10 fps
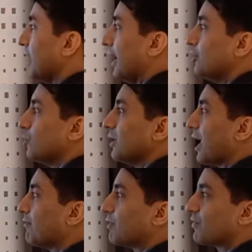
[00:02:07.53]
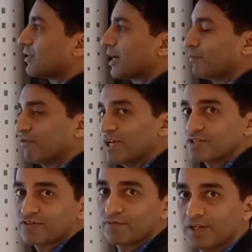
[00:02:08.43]
and you will have different type of
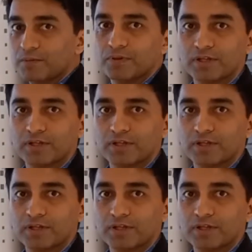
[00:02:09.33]
agents available.